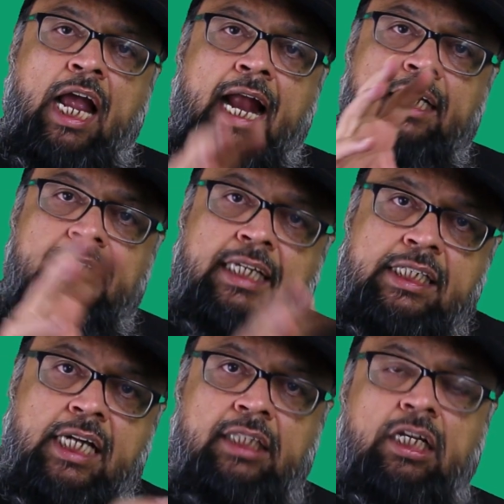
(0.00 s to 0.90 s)
and
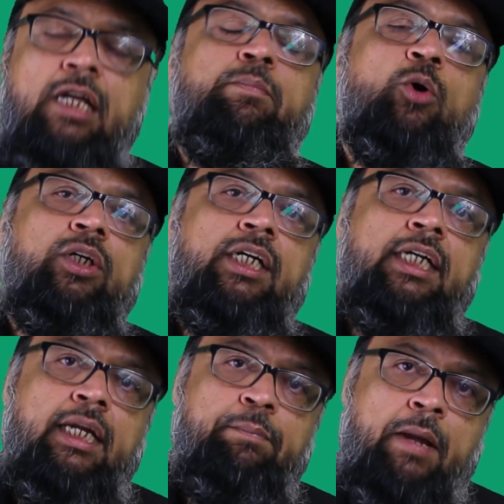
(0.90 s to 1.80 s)
these are the
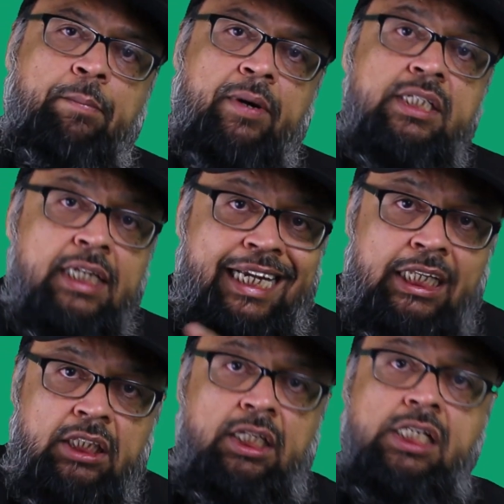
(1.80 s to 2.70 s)
important papers
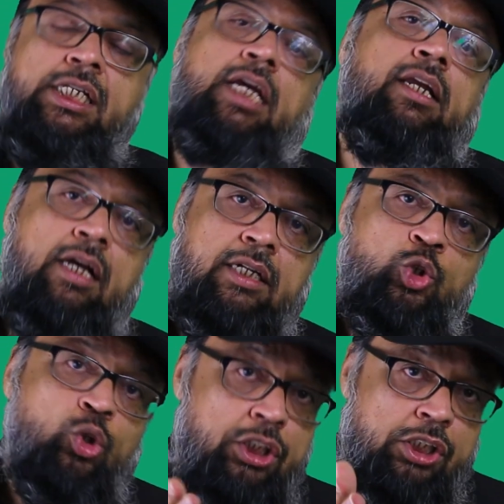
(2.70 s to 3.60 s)
in these areas.
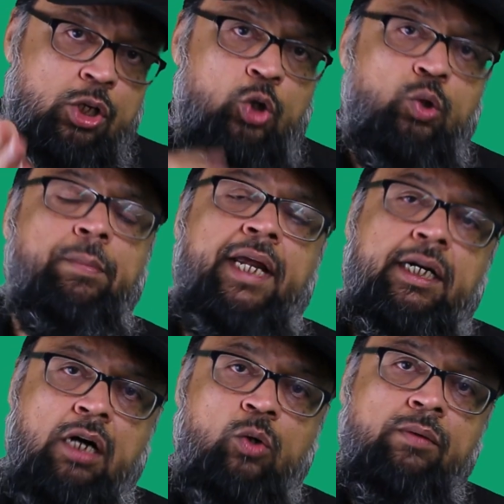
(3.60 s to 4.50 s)
So this is how you
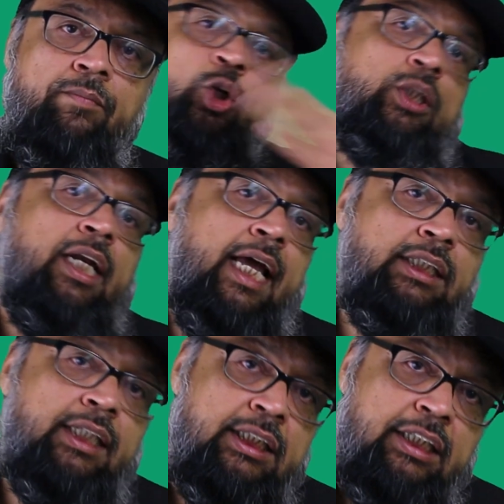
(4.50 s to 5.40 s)
break down. Now the
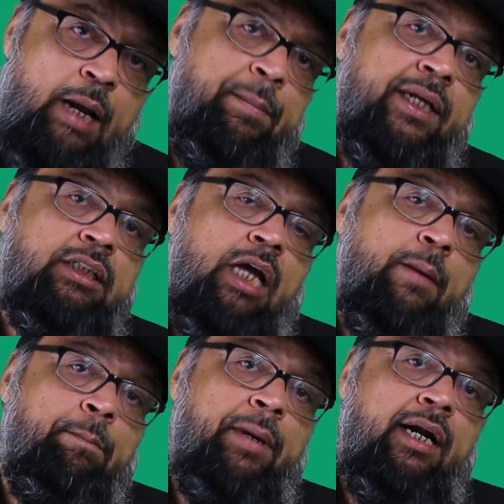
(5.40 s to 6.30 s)
next step is
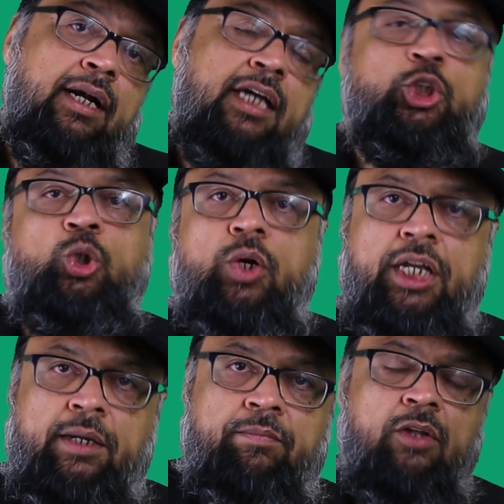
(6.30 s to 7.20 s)
build a
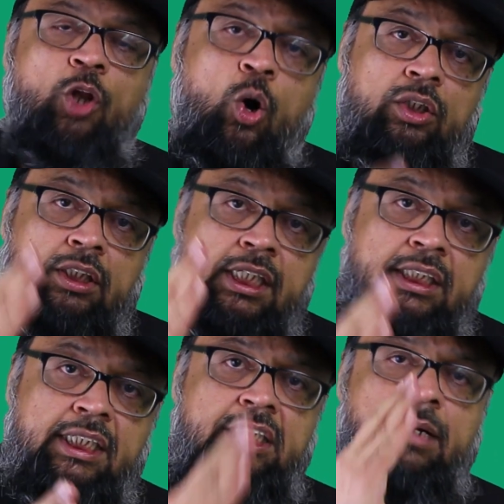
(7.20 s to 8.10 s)
story. Now
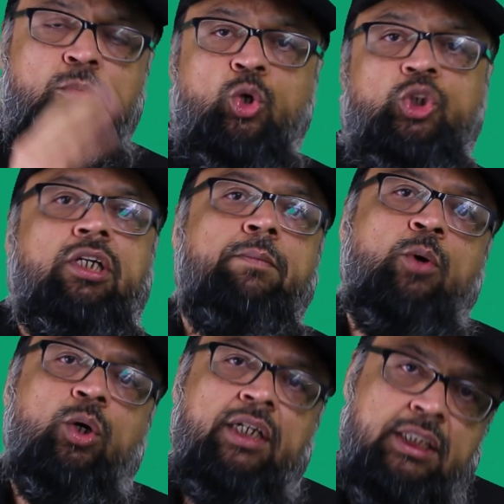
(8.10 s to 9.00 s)
this is the most
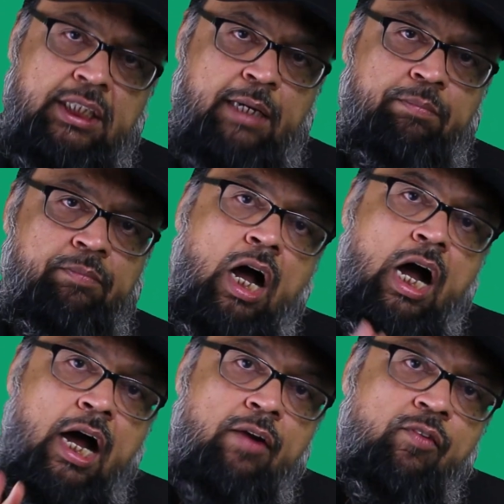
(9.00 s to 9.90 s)
important step.
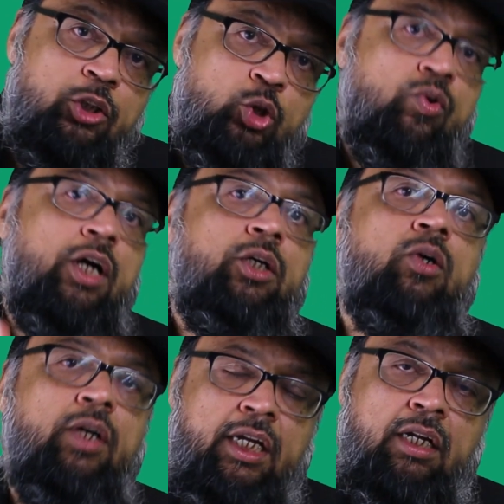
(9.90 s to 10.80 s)
All what you are
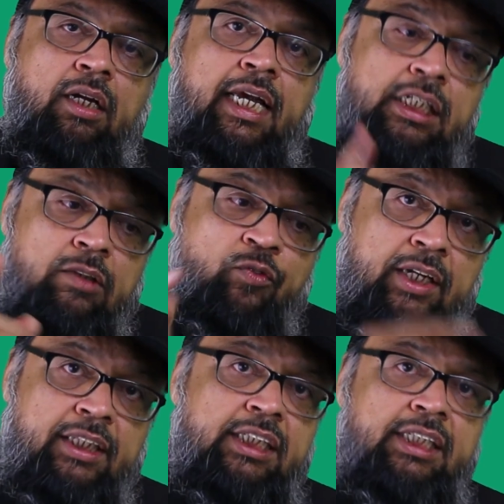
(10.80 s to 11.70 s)
doing is
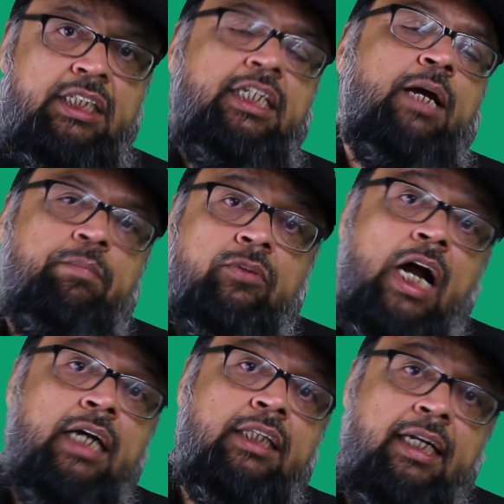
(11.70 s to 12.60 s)
for this step,
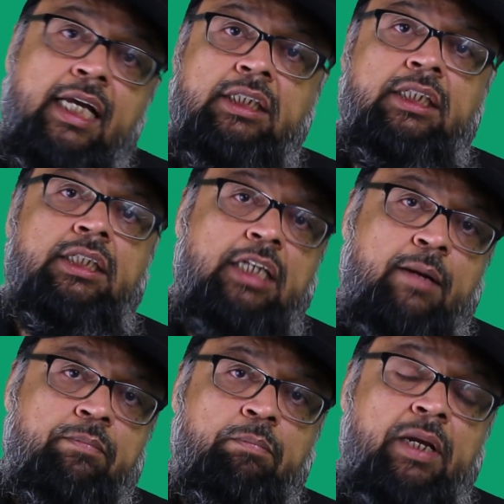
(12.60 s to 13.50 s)
not the next
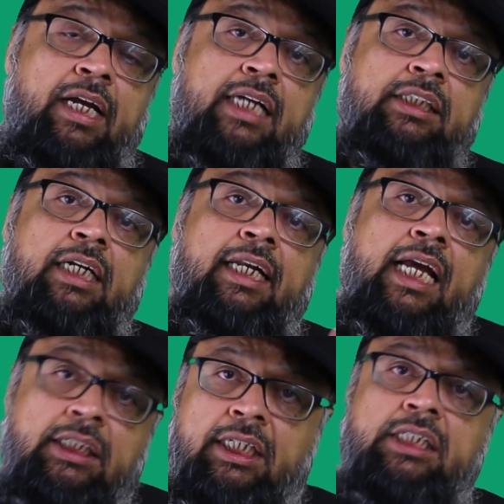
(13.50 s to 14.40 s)
step, because the
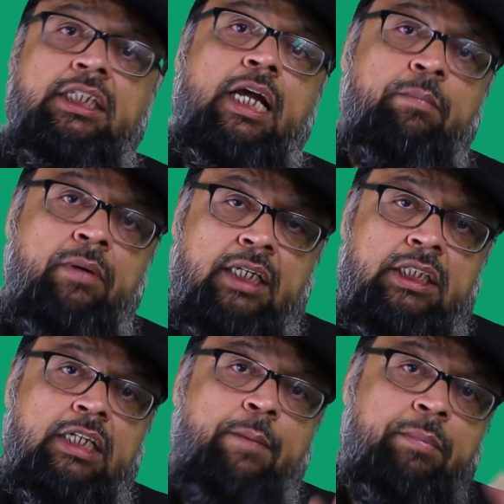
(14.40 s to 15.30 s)
next step, the
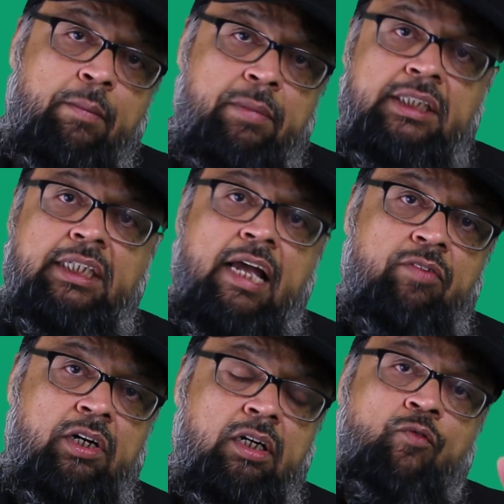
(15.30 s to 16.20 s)
step number
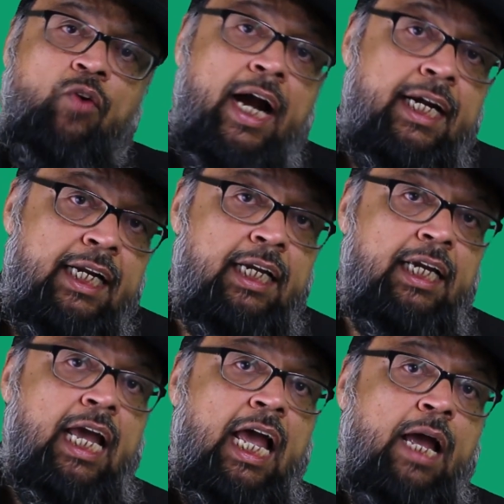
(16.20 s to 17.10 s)
7, finding
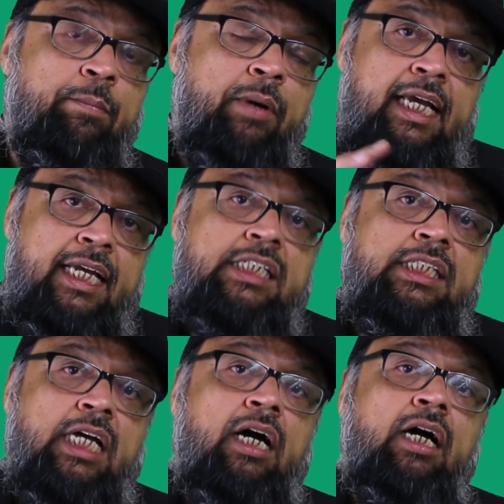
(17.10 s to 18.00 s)
gap, is
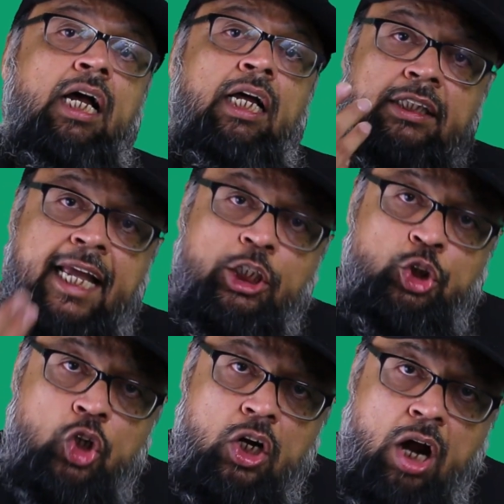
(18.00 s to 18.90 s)
the
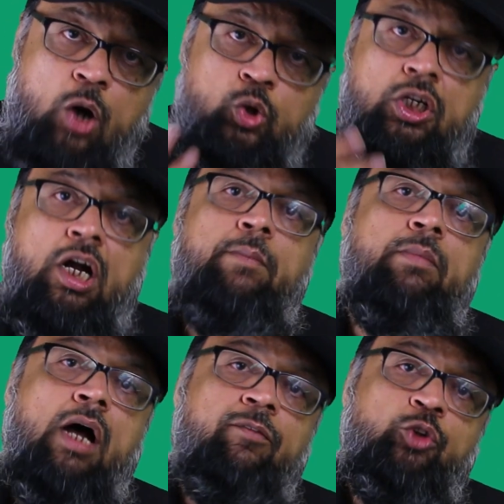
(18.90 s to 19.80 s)
natural
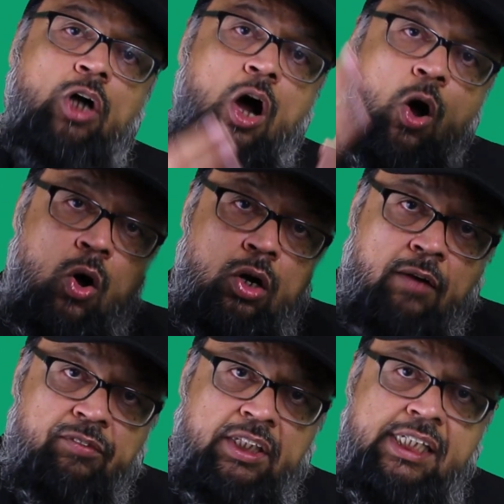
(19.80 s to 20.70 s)
outcome of all
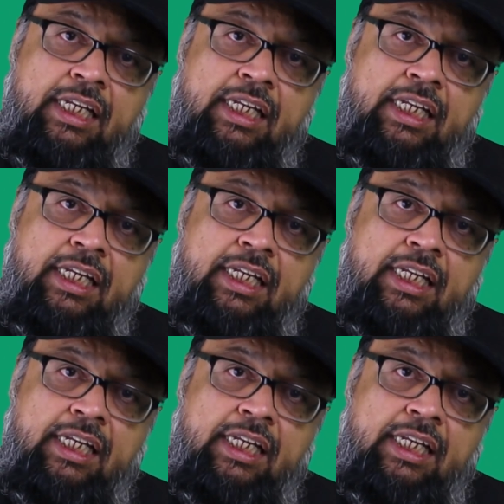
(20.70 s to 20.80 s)
of these